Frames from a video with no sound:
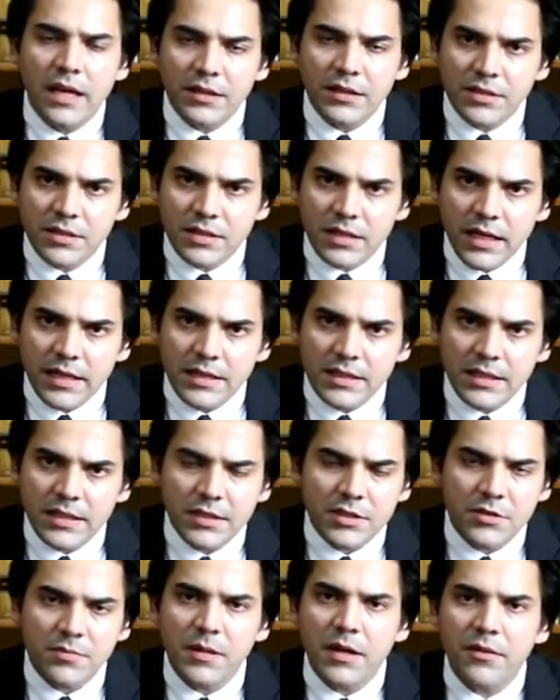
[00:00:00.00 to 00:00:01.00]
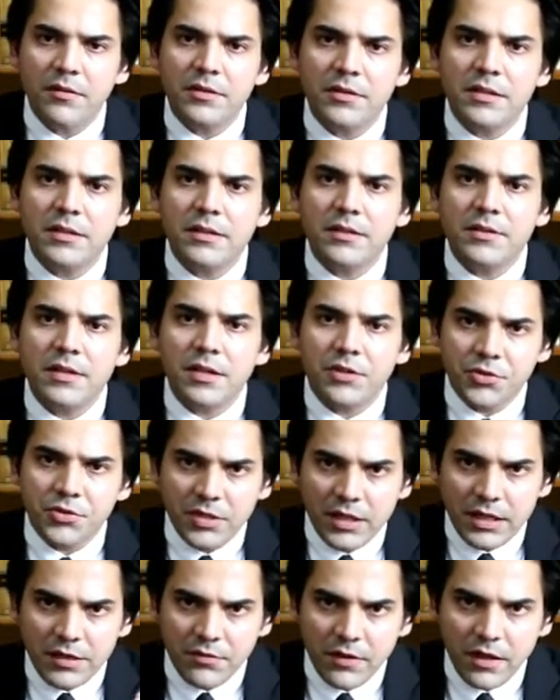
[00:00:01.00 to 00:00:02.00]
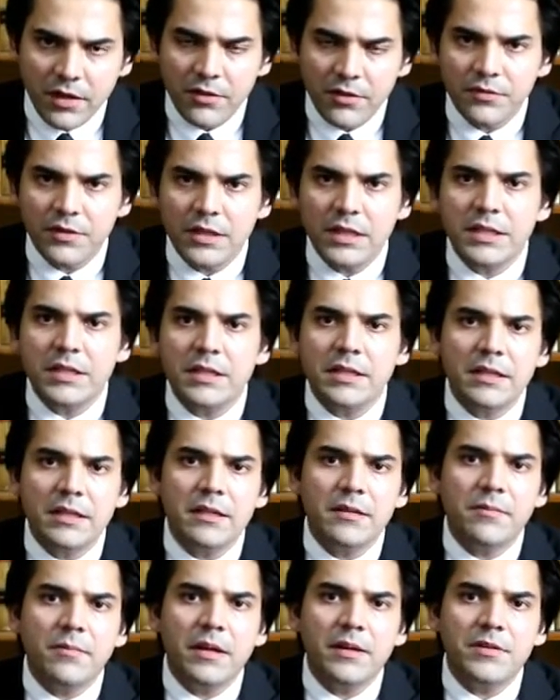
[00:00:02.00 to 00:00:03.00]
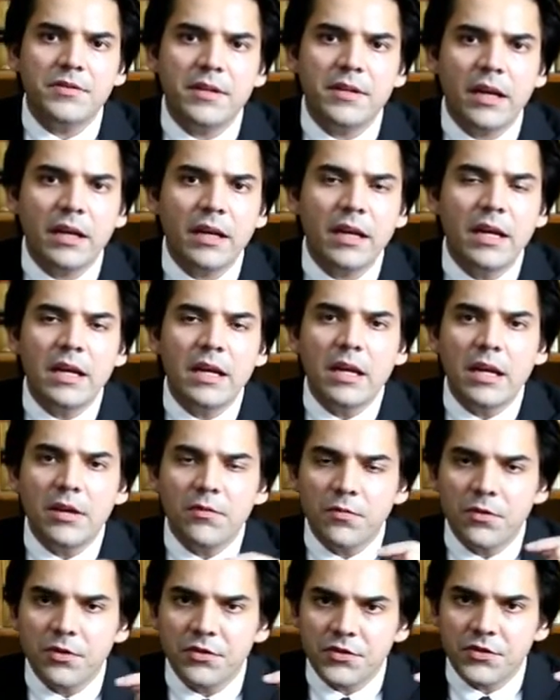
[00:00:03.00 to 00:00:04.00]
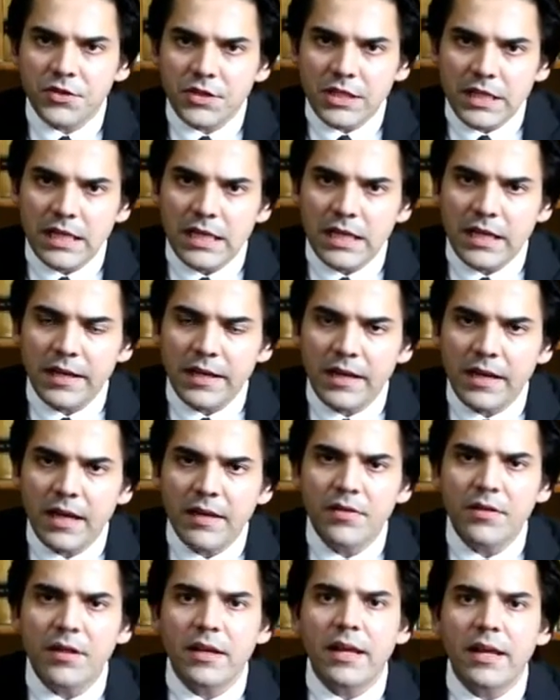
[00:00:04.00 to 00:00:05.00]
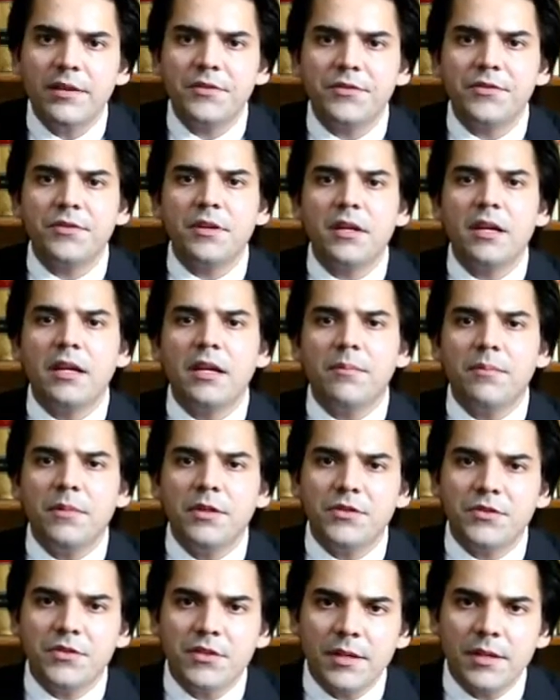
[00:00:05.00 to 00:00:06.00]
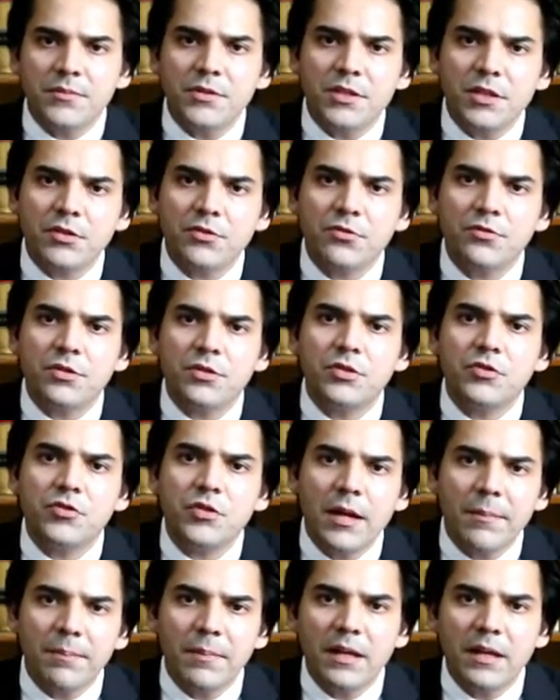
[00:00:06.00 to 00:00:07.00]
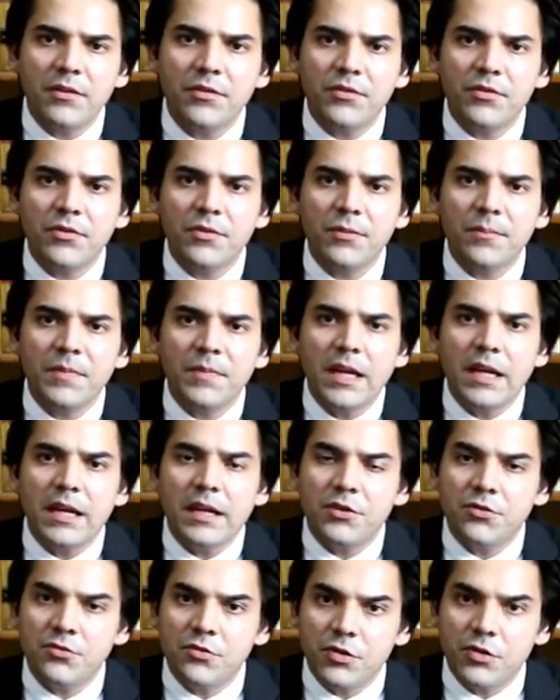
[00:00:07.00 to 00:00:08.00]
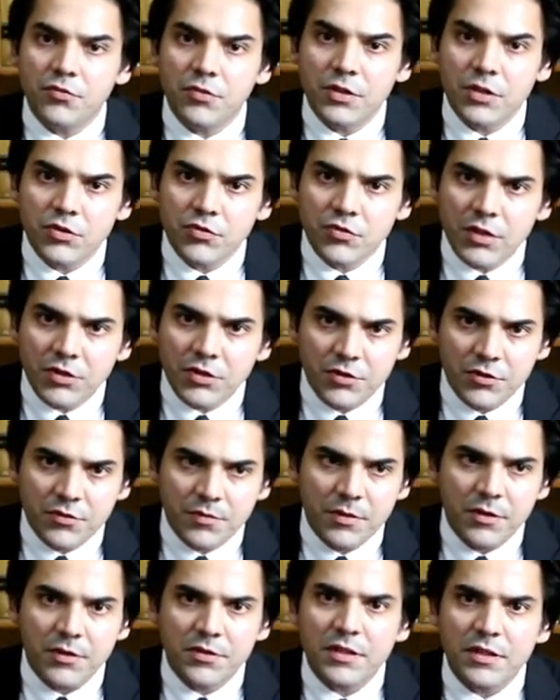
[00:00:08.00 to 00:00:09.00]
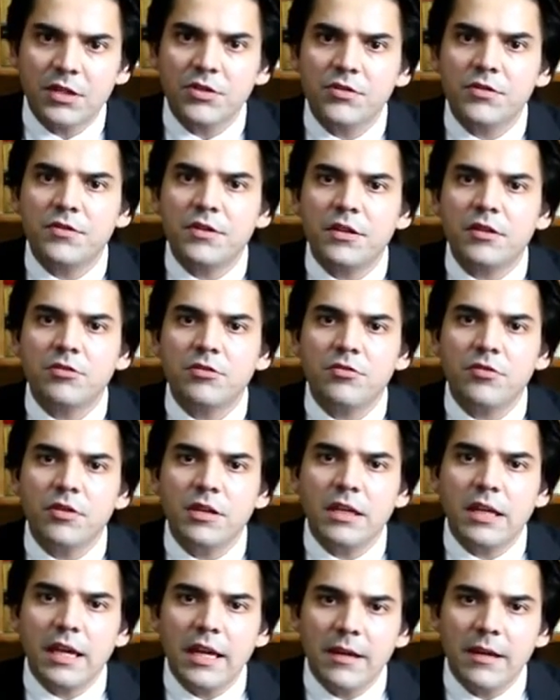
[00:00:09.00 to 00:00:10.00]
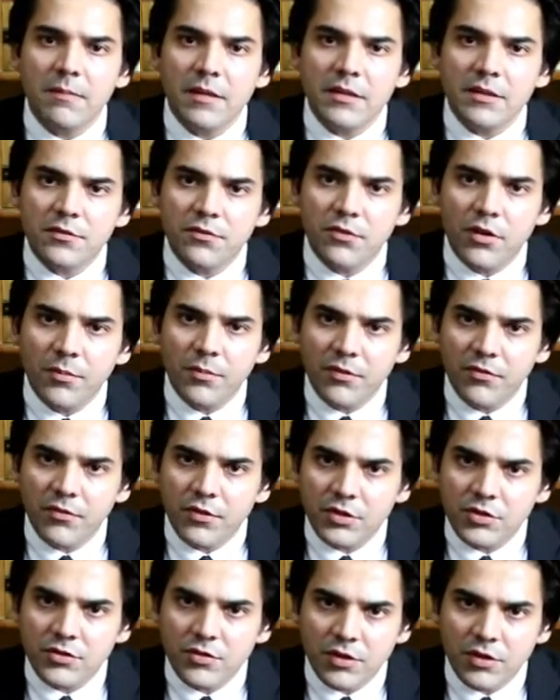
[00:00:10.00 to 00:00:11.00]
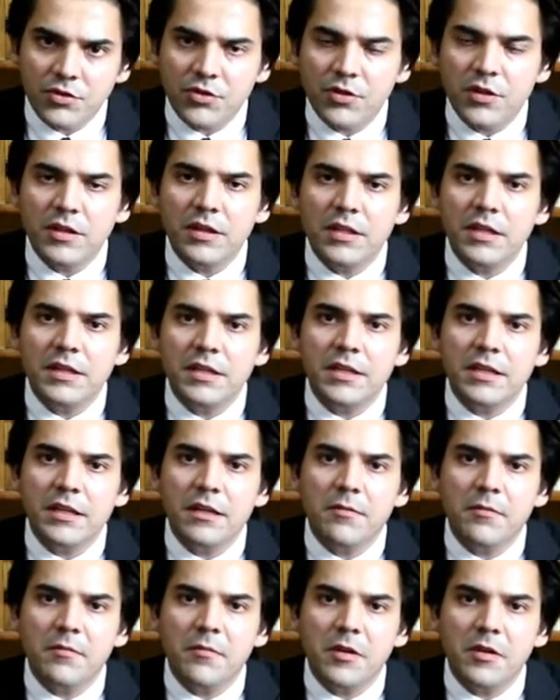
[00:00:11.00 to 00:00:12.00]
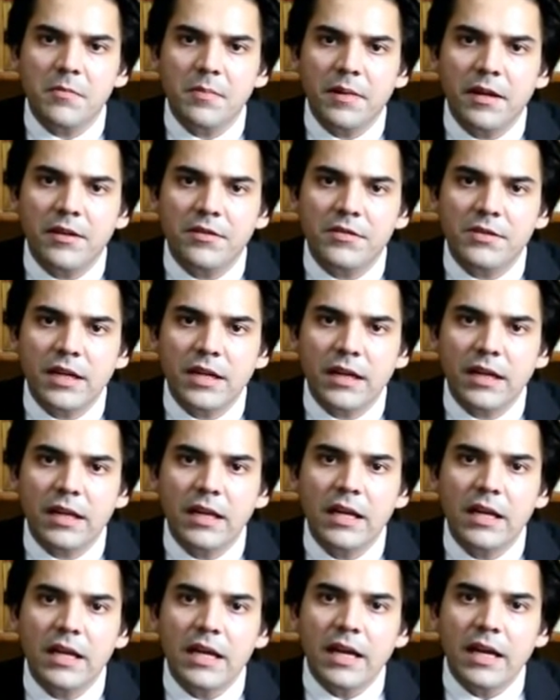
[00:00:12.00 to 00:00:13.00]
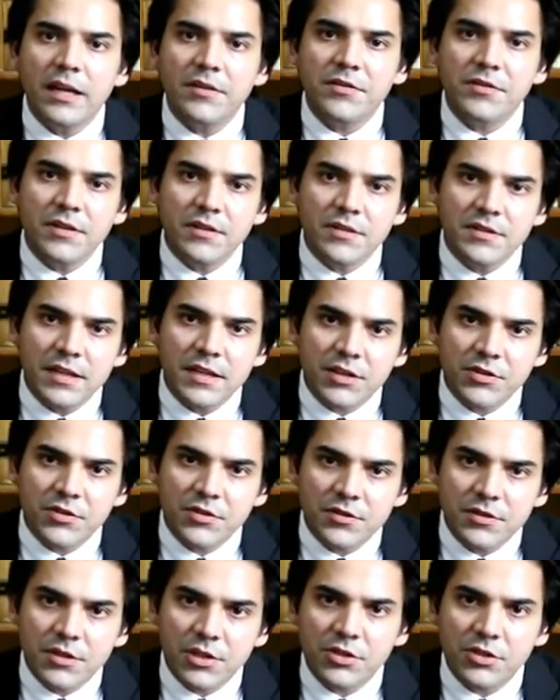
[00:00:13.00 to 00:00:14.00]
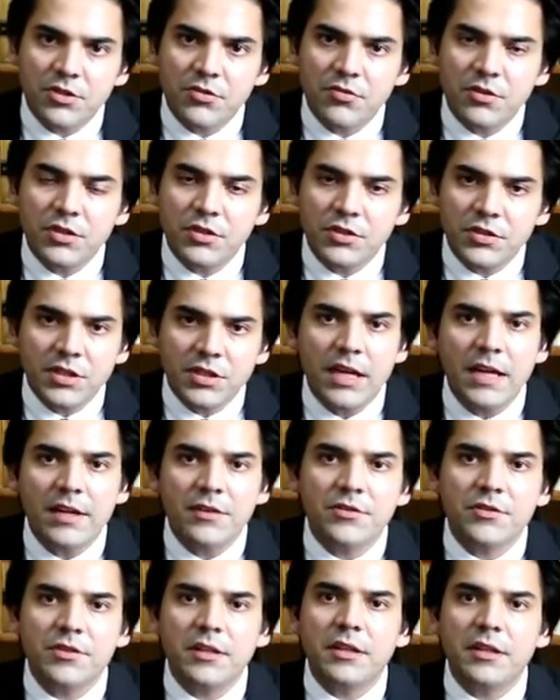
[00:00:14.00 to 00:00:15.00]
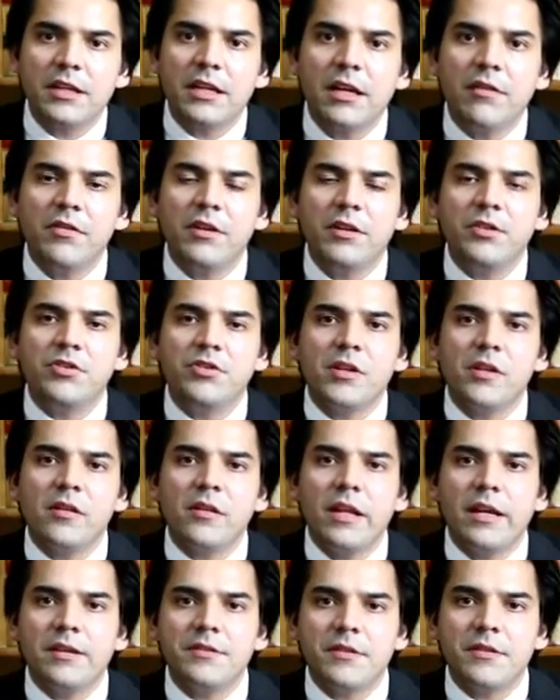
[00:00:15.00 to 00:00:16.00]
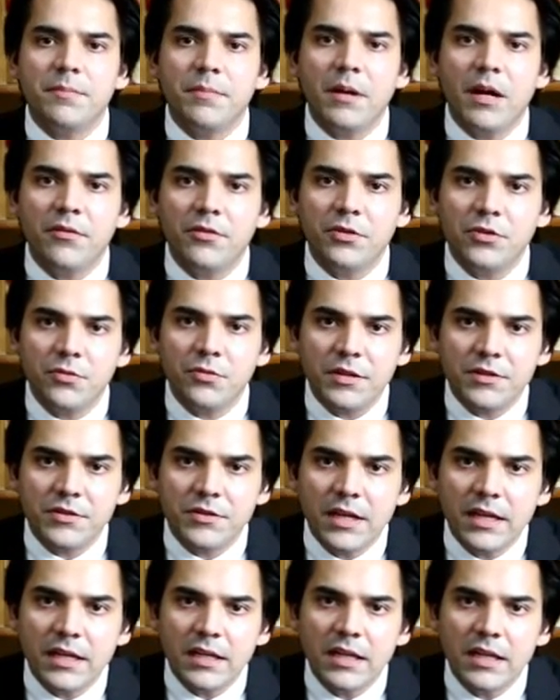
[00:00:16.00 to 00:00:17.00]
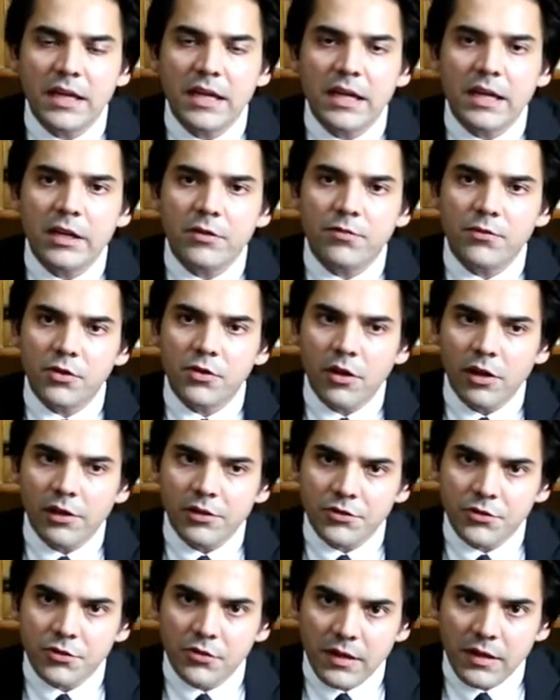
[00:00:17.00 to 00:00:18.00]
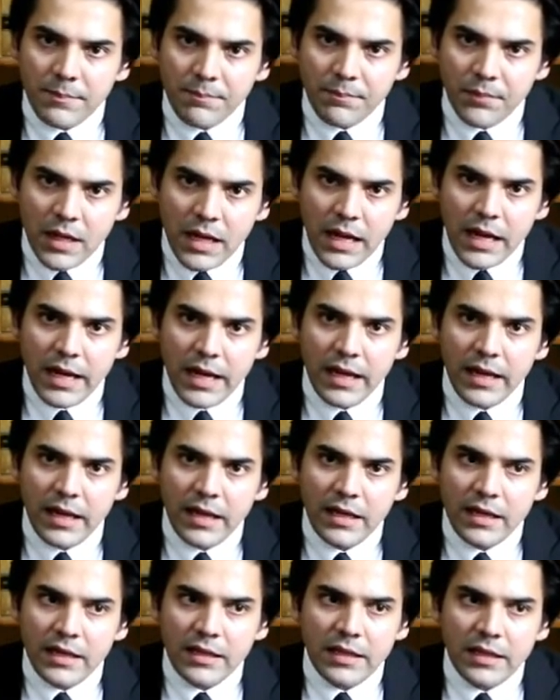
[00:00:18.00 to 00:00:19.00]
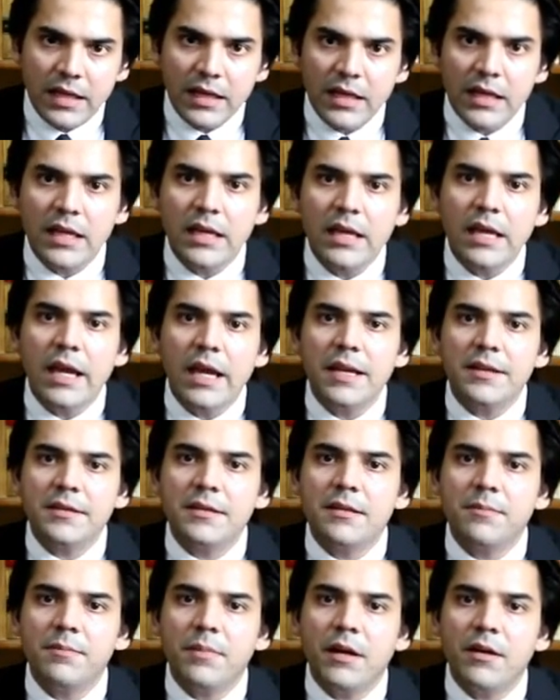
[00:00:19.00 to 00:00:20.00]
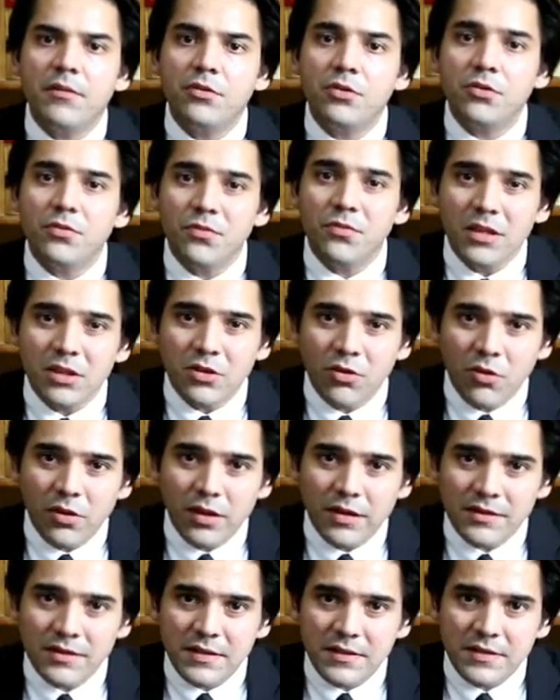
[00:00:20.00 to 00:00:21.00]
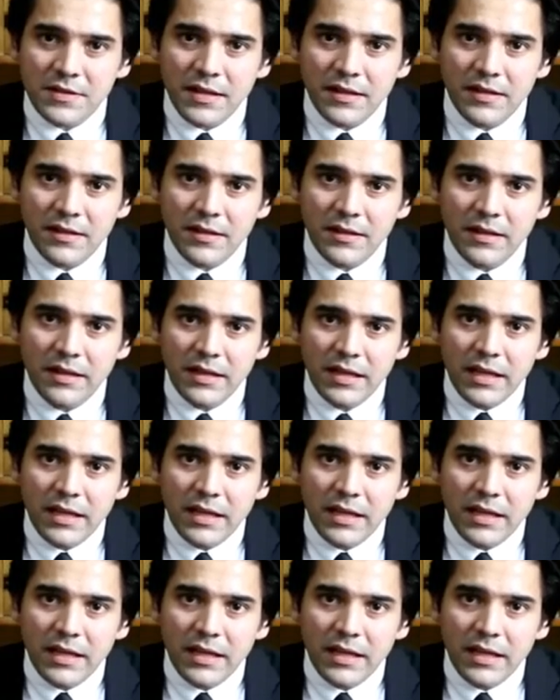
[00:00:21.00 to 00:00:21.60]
and exercising its powers under Section 8(1) of the Indian Independence Act, it would still nonetheless be subject to the trappings and to the restrictions, because Section 6(3) came as a form of restriction in the Indian Independence Act, and since Section 6(3) states that the Governor General has the power to assent, it would also imply that he has the power to withhold his assent.